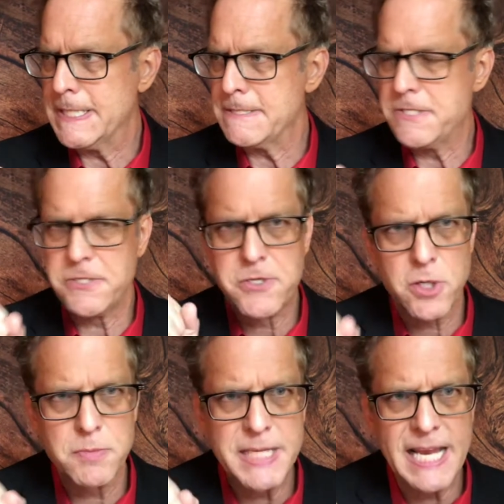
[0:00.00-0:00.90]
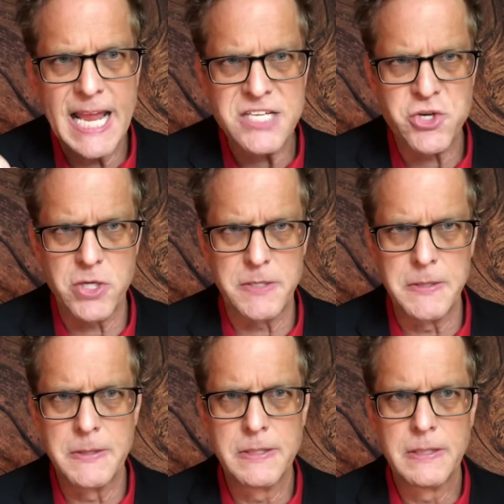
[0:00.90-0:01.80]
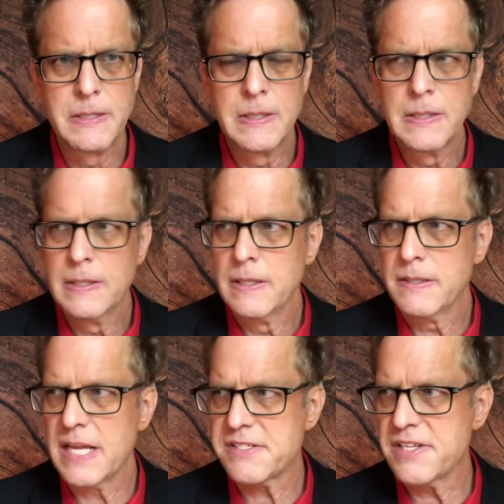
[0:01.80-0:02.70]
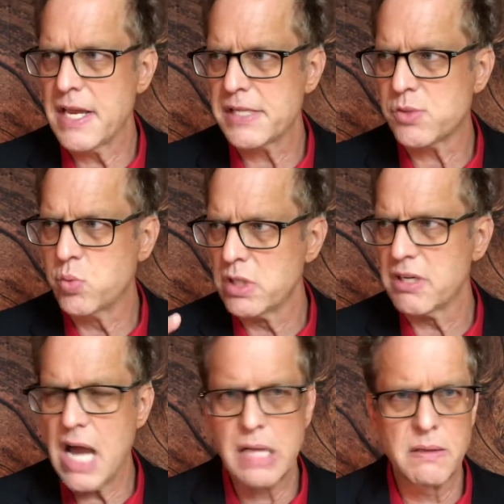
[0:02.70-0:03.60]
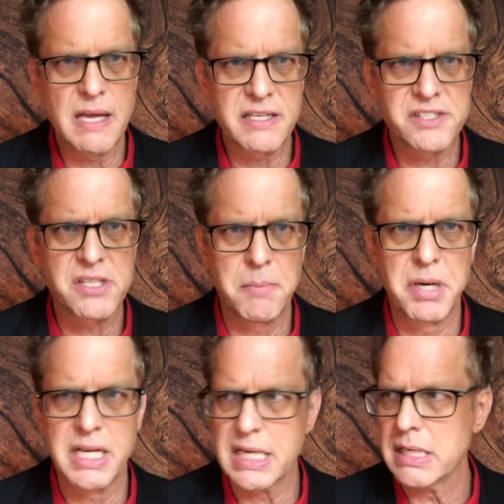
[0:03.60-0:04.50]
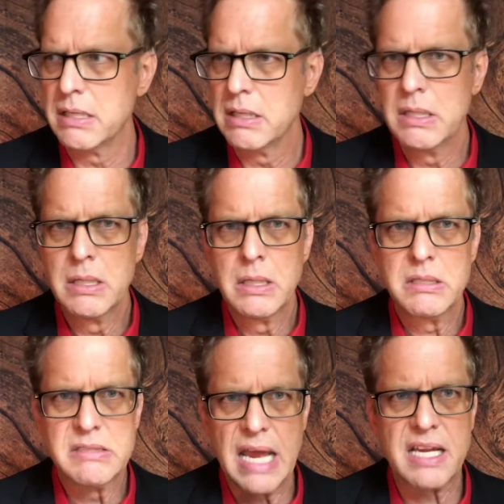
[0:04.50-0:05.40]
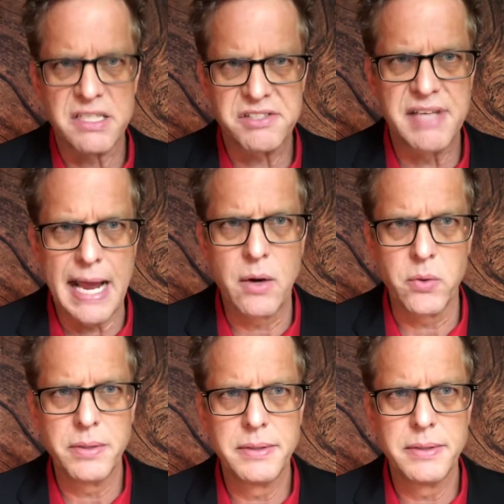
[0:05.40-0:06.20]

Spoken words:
determination that says we're not letting somebody take us down.